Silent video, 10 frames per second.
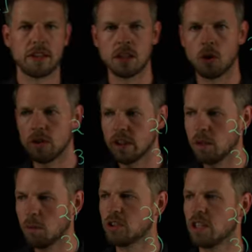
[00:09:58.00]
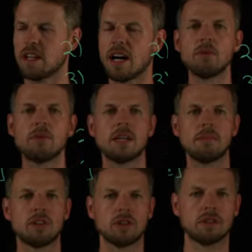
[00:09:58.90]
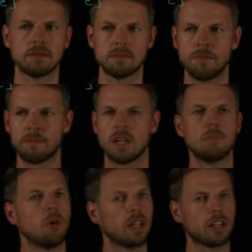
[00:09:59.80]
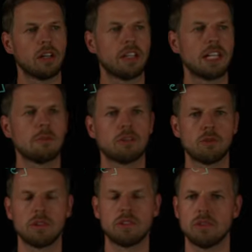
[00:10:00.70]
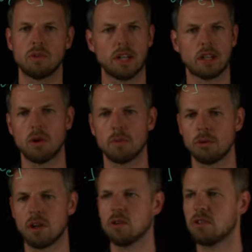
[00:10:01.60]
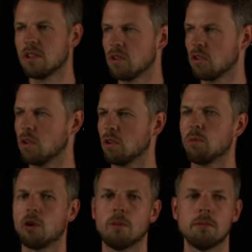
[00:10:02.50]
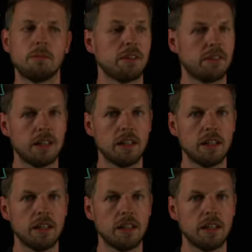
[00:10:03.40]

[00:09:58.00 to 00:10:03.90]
an ODE which has 100 dimensions. In molecular dynamics, for instance, you can go up to thousands and so on, no problem. Still,